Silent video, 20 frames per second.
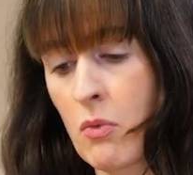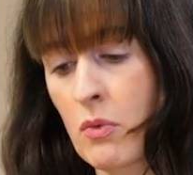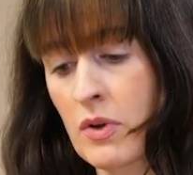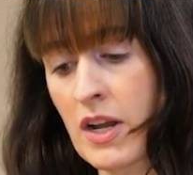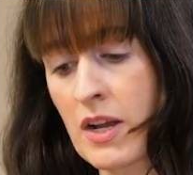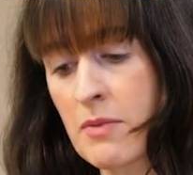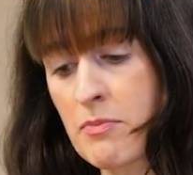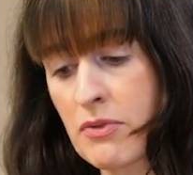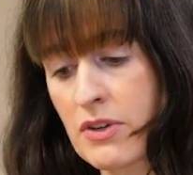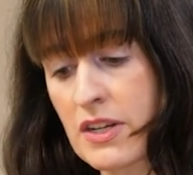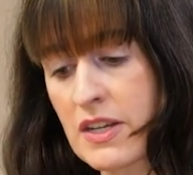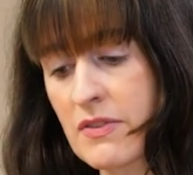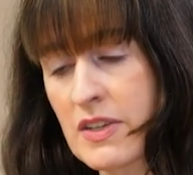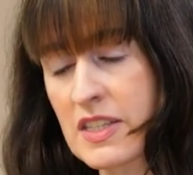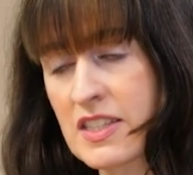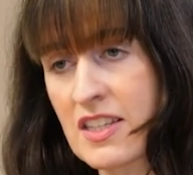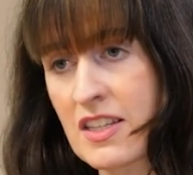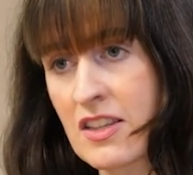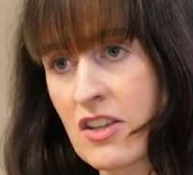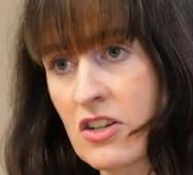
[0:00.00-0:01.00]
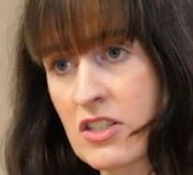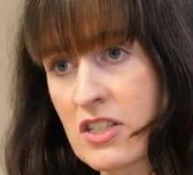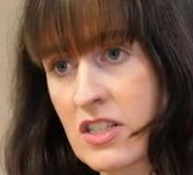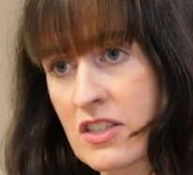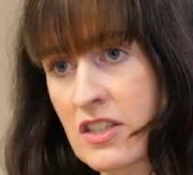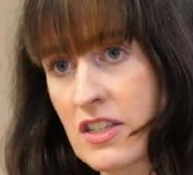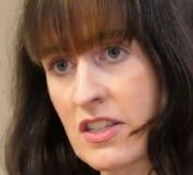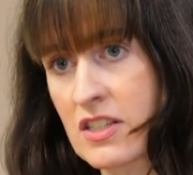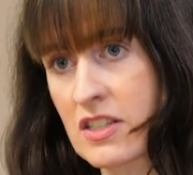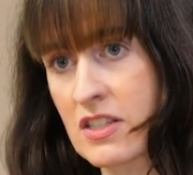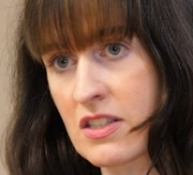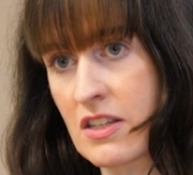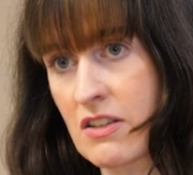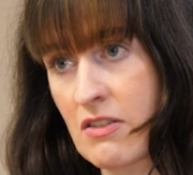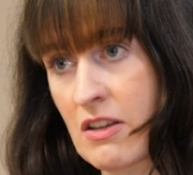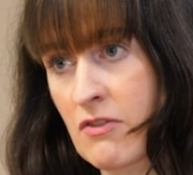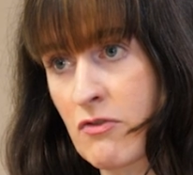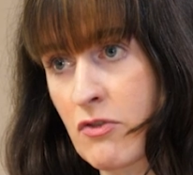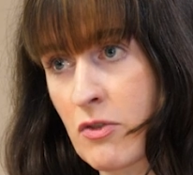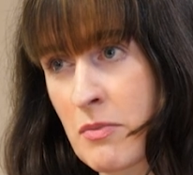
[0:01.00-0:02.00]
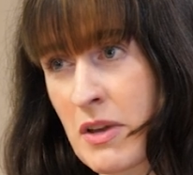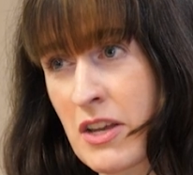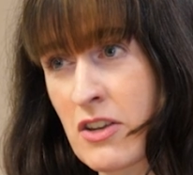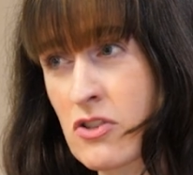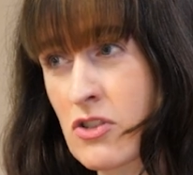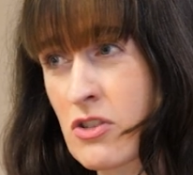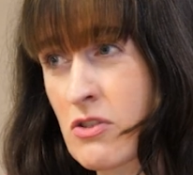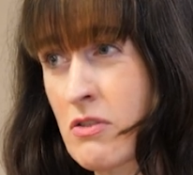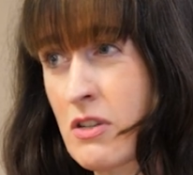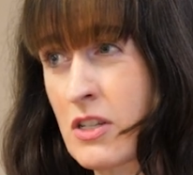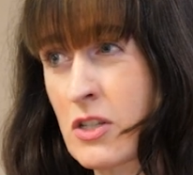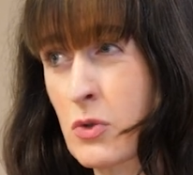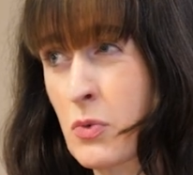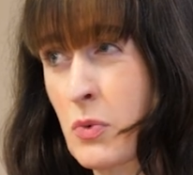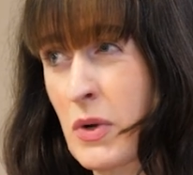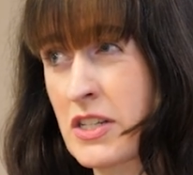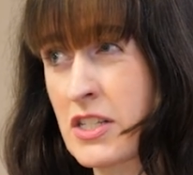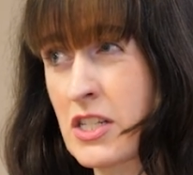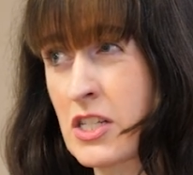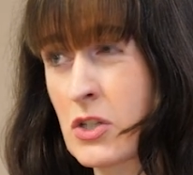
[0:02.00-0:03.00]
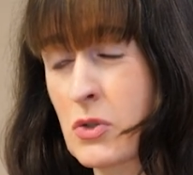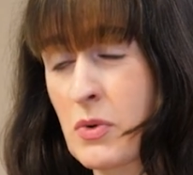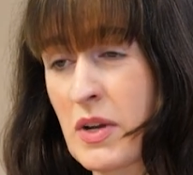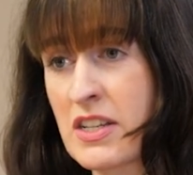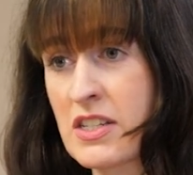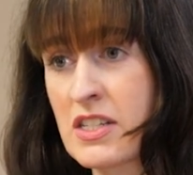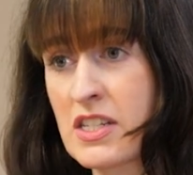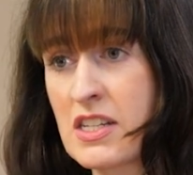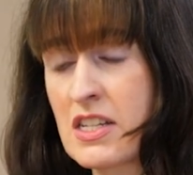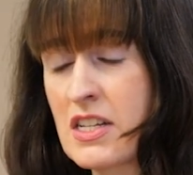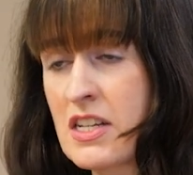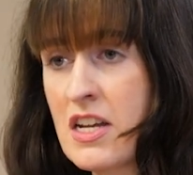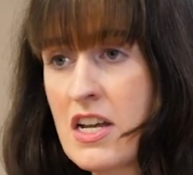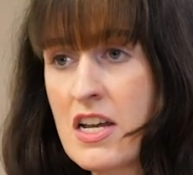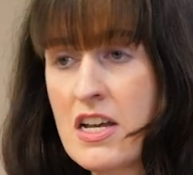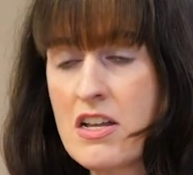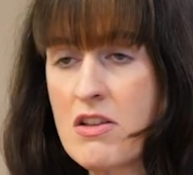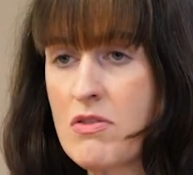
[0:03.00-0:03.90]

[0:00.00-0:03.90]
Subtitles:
When I previously looked at this information in 2020,